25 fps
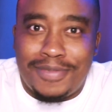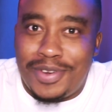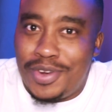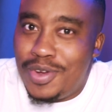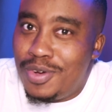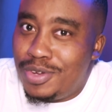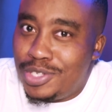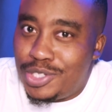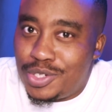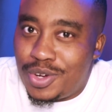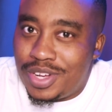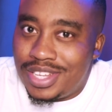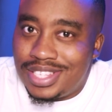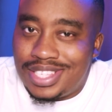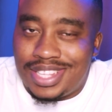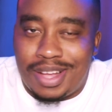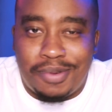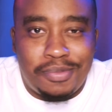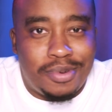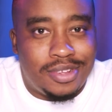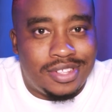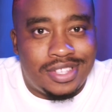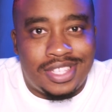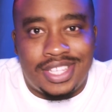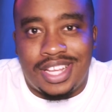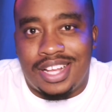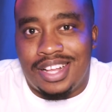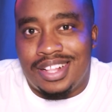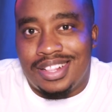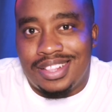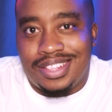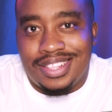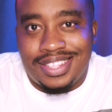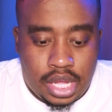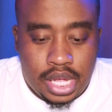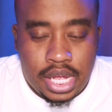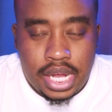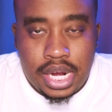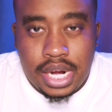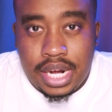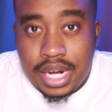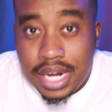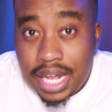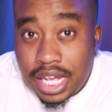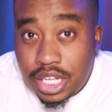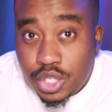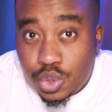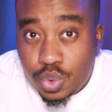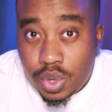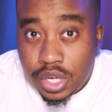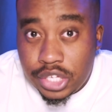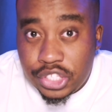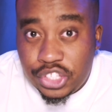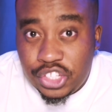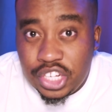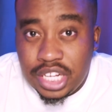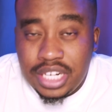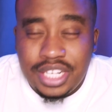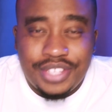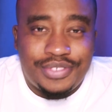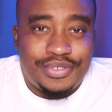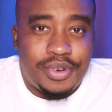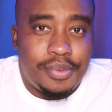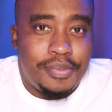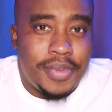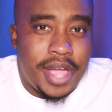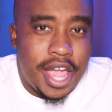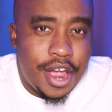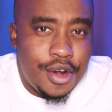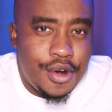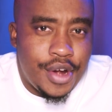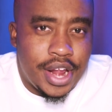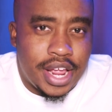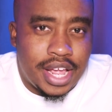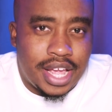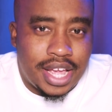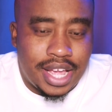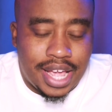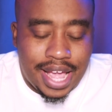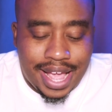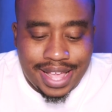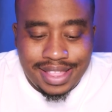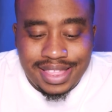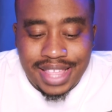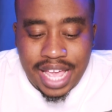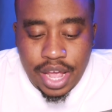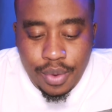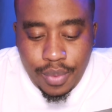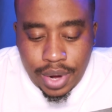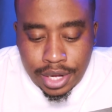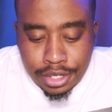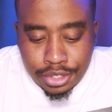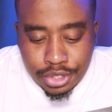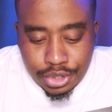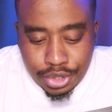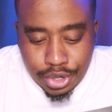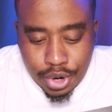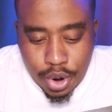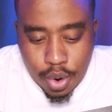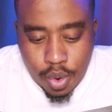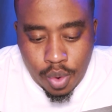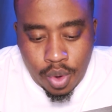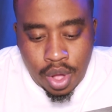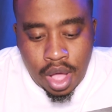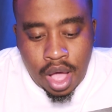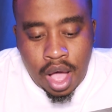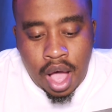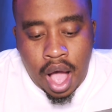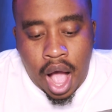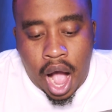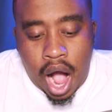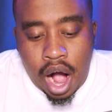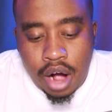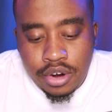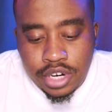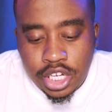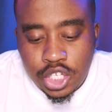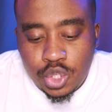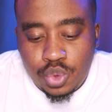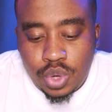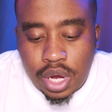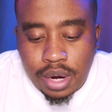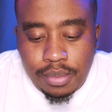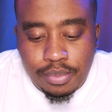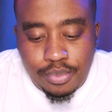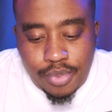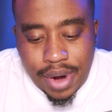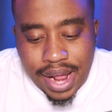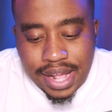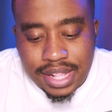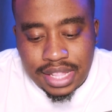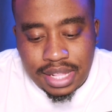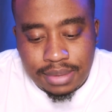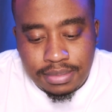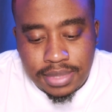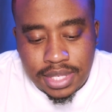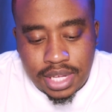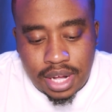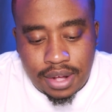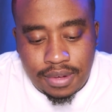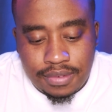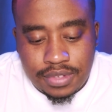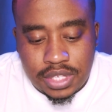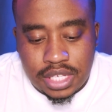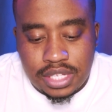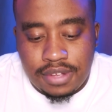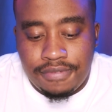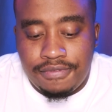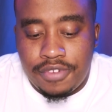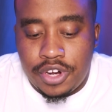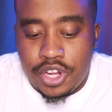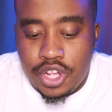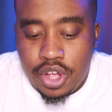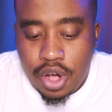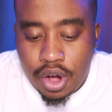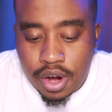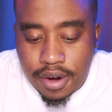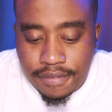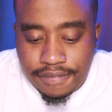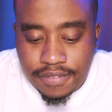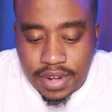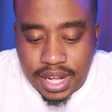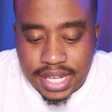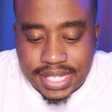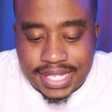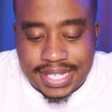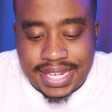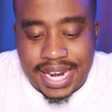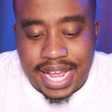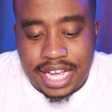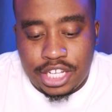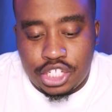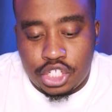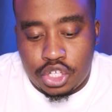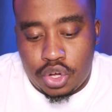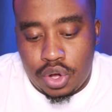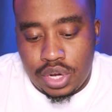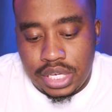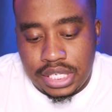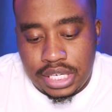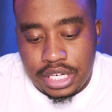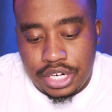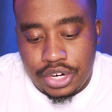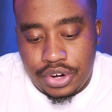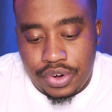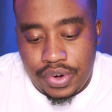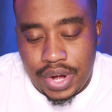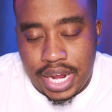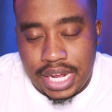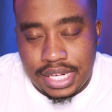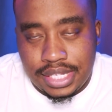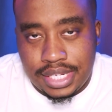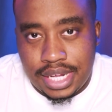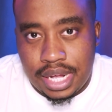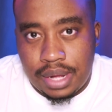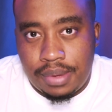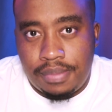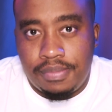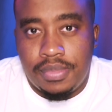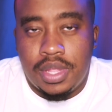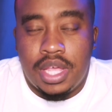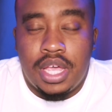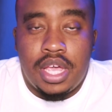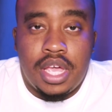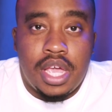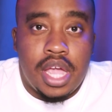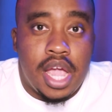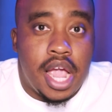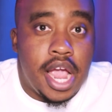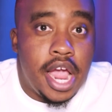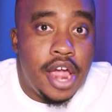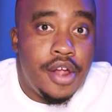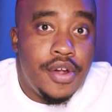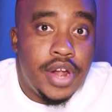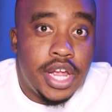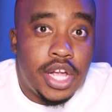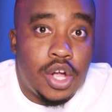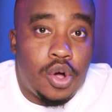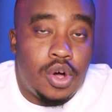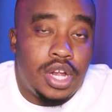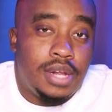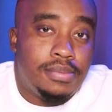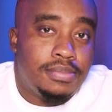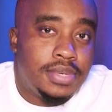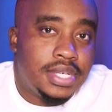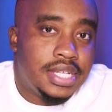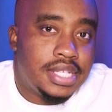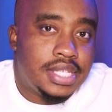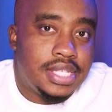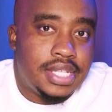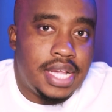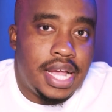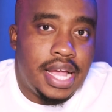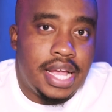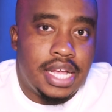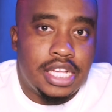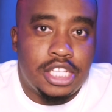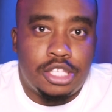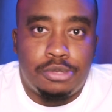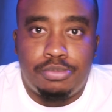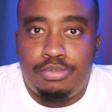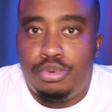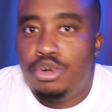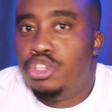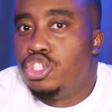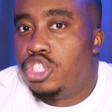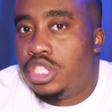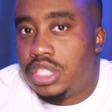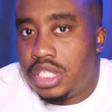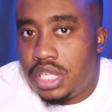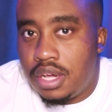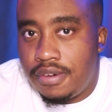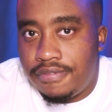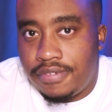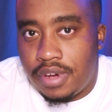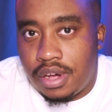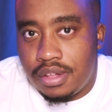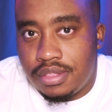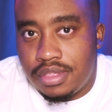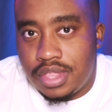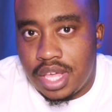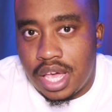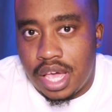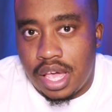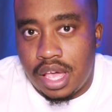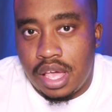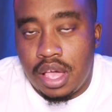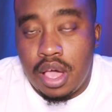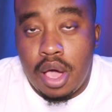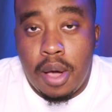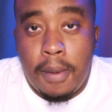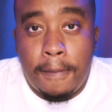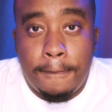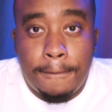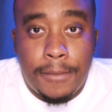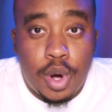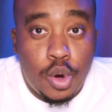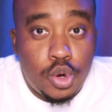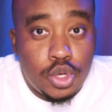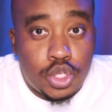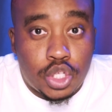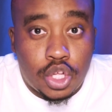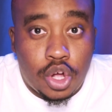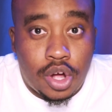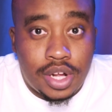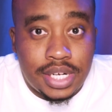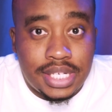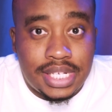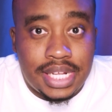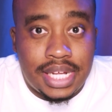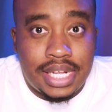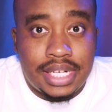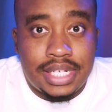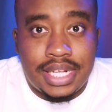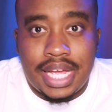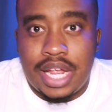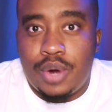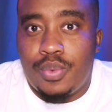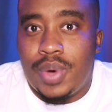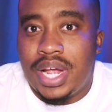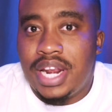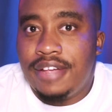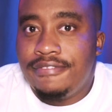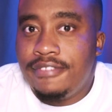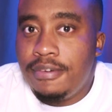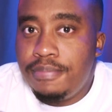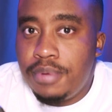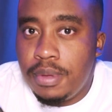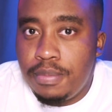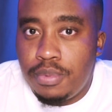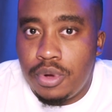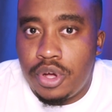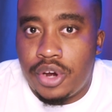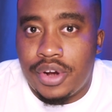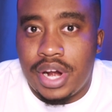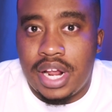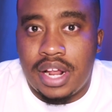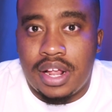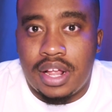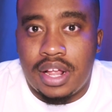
no Joyce, I'm not single. Next question is from Eric, and they want to know, how does one brand themselves as a videographer / content creator? Eric, all I'm gonna say is put yourself out there, post content, and whatever people